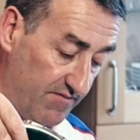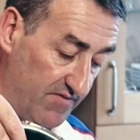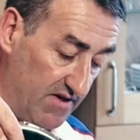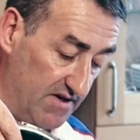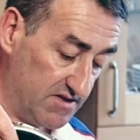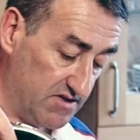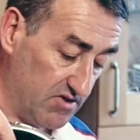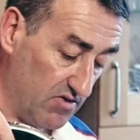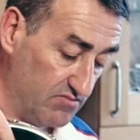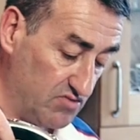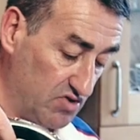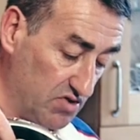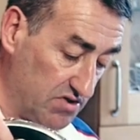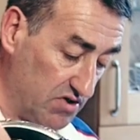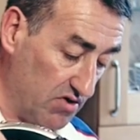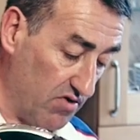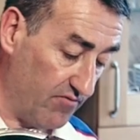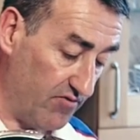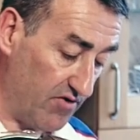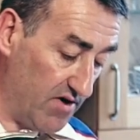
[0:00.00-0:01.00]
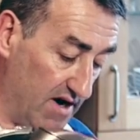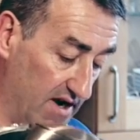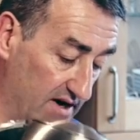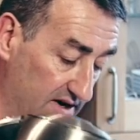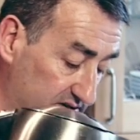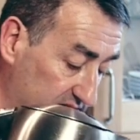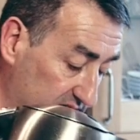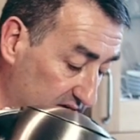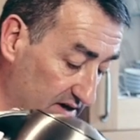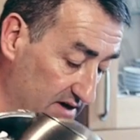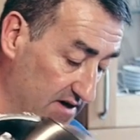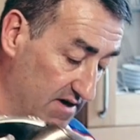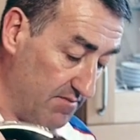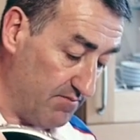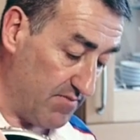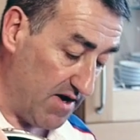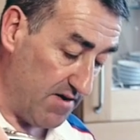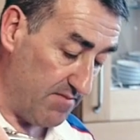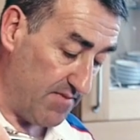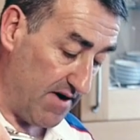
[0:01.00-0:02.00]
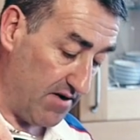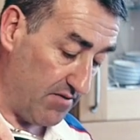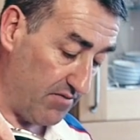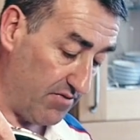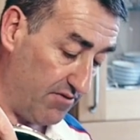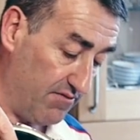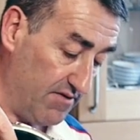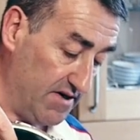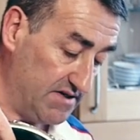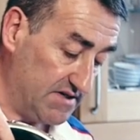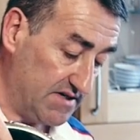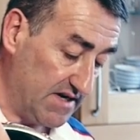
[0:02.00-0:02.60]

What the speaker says: with this, so I'm just covering it by about 3